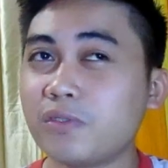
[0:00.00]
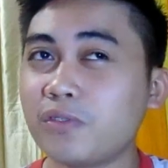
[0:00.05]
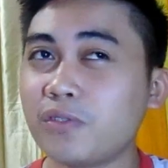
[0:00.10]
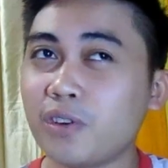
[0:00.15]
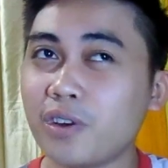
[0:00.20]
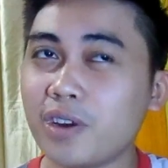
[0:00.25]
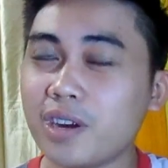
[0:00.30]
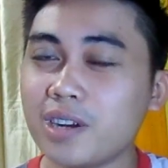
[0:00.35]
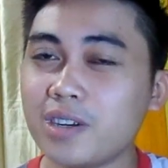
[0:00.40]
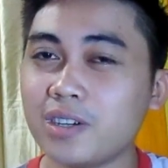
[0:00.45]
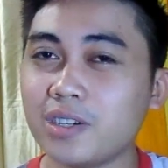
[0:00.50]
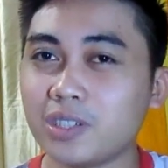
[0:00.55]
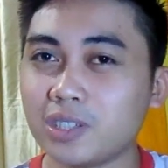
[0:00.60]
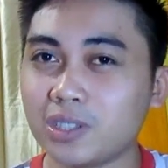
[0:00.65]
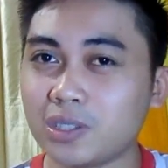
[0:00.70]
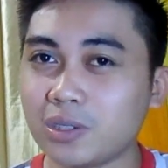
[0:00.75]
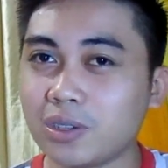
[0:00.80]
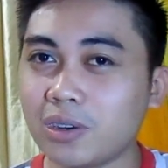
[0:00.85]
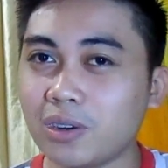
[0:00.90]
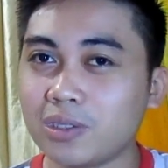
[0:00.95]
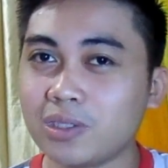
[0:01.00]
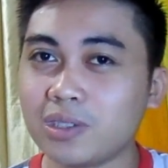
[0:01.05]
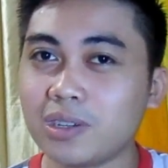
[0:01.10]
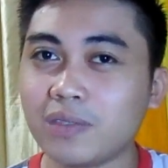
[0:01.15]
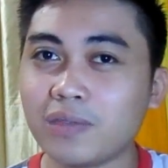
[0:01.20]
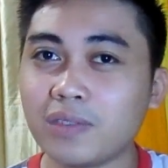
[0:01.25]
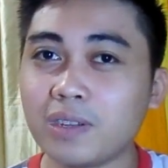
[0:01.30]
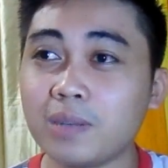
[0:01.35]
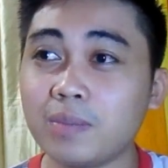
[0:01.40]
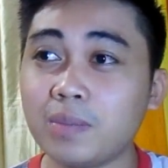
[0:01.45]
foreigners to go to
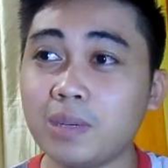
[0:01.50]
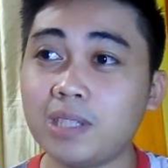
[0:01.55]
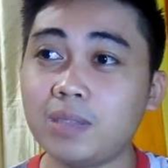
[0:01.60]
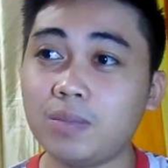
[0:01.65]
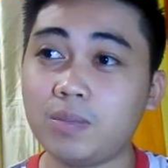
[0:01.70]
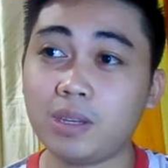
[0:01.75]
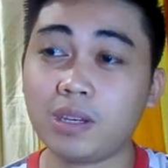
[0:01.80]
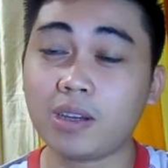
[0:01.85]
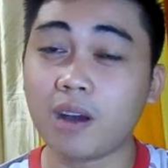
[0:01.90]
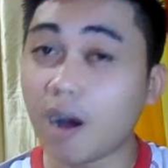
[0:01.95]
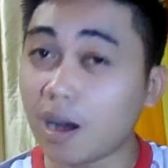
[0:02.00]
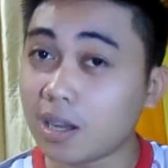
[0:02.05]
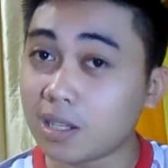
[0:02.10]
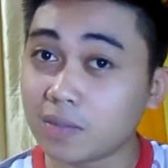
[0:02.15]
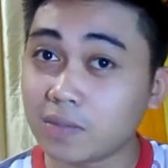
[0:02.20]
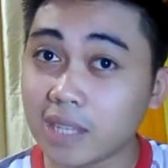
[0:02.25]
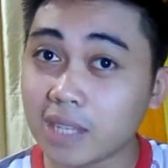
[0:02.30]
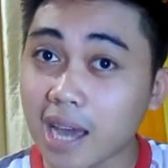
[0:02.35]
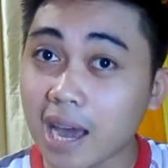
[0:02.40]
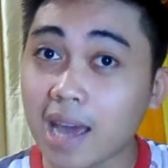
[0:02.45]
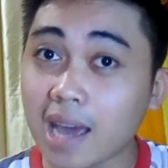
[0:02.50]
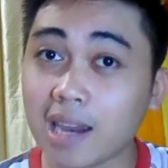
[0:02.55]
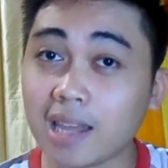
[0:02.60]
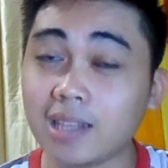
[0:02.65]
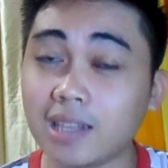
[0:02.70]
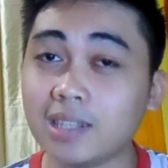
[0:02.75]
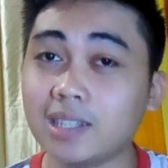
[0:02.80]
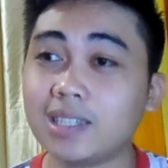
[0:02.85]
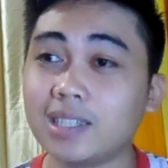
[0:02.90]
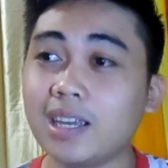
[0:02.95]
the Philippines because of the
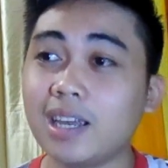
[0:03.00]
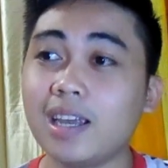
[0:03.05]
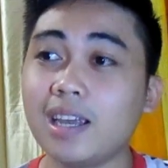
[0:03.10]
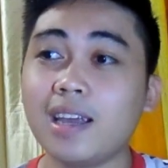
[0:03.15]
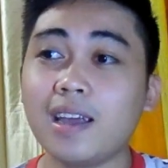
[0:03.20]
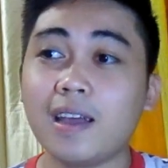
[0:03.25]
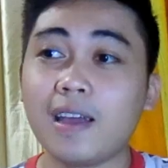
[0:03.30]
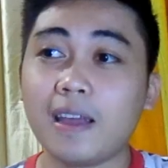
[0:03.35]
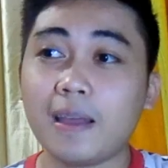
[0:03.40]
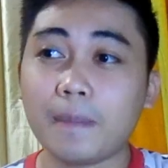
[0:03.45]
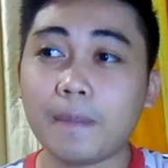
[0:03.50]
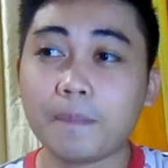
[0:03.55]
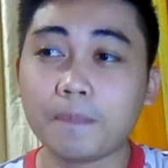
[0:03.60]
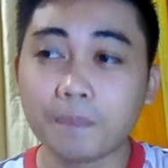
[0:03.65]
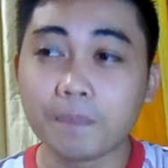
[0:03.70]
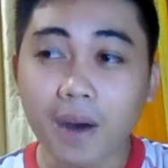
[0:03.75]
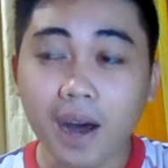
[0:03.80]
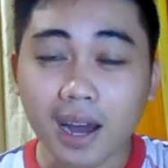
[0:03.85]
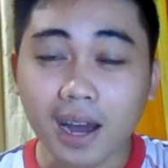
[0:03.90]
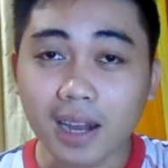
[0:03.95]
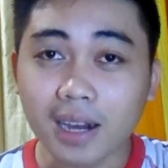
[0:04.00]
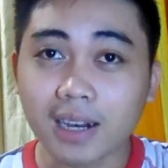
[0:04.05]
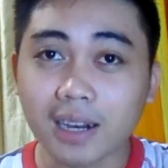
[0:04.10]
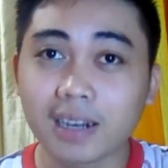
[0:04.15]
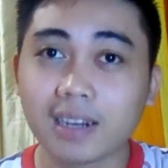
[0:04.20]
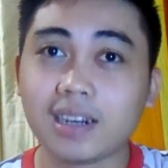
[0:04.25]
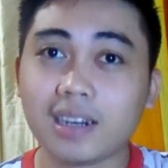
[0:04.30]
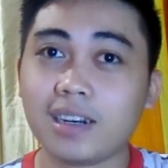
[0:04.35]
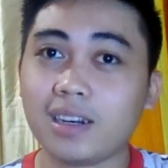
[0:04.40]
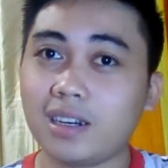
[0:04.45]
islands, but
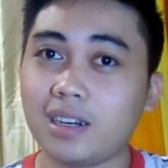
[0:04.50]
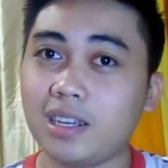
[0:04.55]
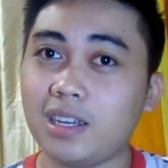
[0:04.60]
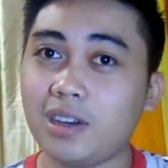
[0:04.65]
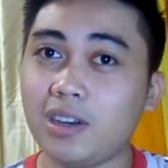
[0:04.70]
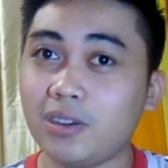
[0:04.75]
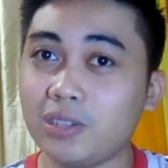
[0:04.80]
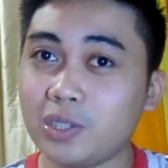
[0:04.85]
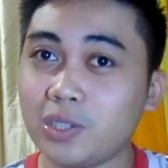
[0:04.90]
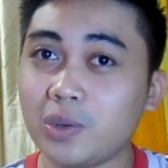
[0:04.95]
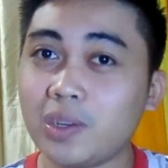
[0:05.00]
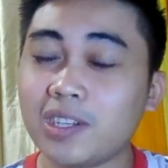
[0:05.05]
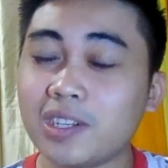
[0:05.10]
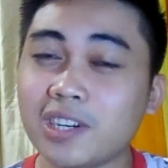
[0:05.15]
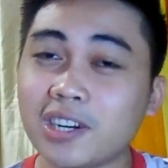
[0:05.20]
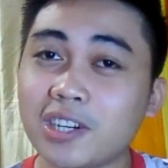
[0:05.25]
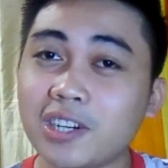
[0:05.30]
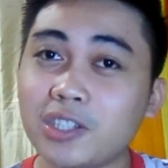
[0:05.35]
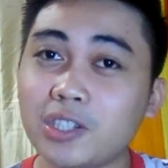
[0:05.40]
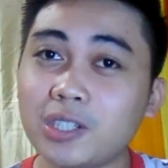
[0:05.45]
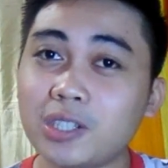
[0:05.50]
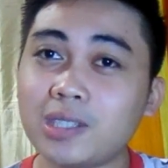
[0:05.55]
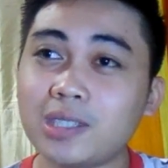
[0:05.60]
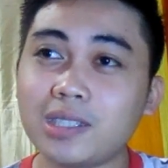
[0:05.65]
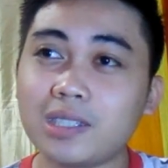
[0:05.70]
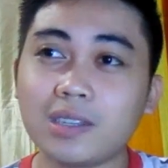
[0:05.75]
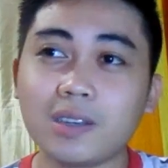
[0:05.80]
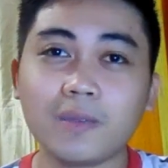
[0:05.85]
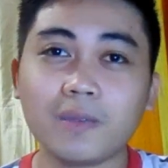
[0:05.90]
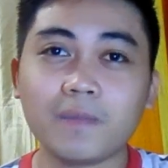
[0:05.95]
he also
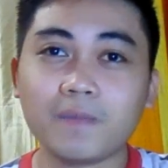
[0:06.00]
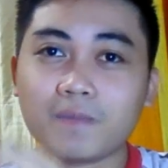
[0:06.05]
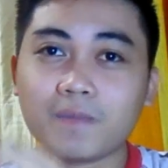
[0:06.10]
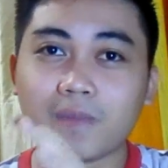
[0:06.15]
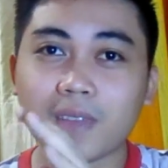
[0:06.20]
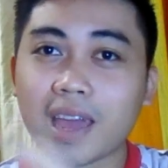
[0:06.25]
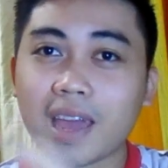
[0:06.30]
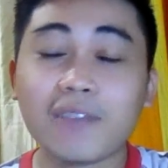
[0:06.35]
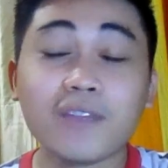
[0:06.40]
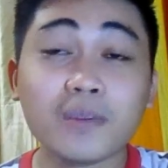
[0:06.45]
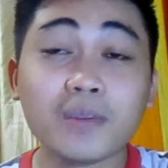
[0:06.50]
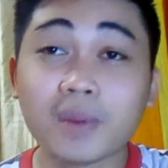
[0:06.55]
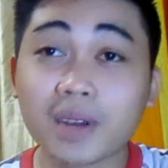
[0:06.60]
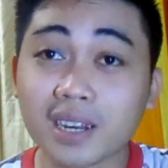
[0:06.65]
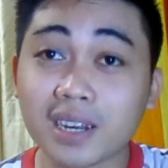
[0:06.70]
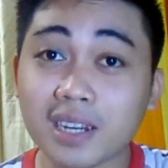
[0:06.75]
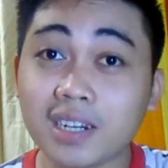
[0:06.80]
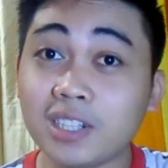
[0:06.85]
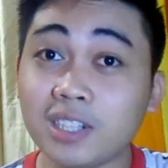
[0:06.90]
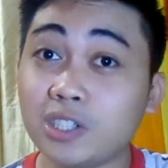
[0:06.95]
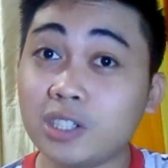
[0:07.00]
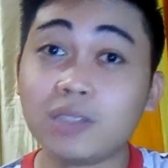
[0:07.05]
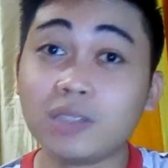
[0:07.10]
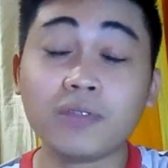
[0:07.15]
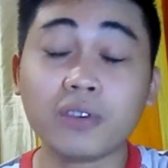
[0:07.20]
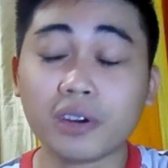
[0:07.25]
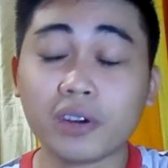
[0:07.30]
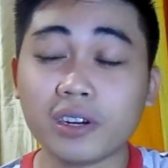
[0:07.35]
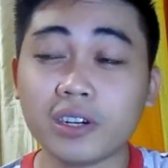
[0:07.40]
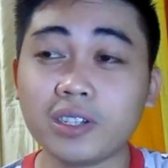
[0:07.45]
encourages everybody, not just
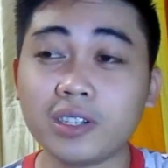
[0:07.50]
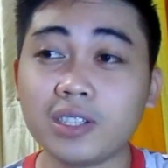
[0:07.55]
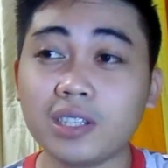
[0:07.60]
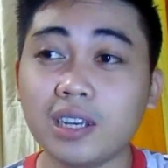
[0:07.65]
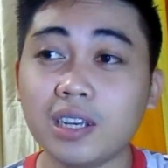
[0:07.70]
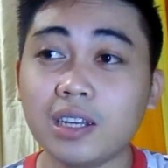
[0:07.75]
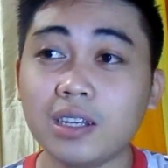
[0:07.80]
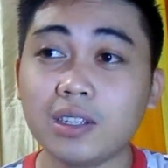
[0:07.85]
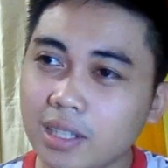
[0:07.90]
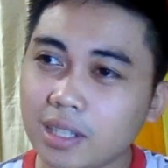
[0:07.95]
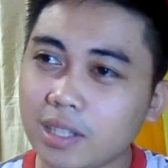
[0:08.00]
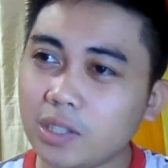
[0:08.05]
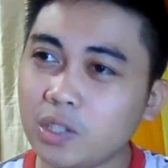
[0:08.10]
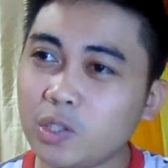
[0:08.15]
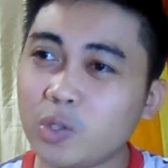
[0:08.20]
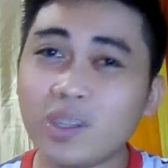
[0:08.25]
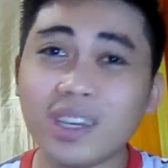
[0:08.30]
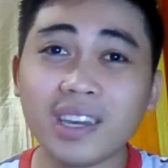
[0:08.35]
foreigners, to